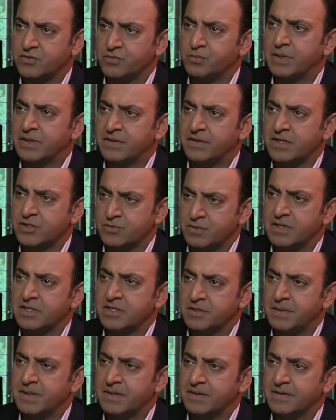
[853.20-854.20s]
yes. when things went
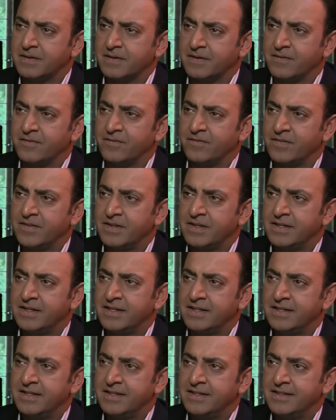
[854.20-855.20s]
independent, yeah.
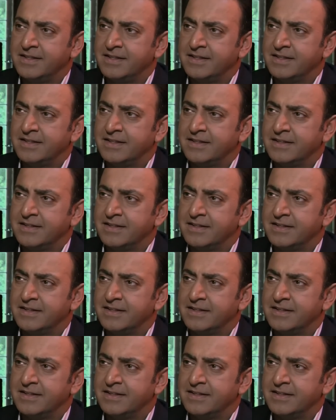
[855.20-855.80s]
Well, I'd had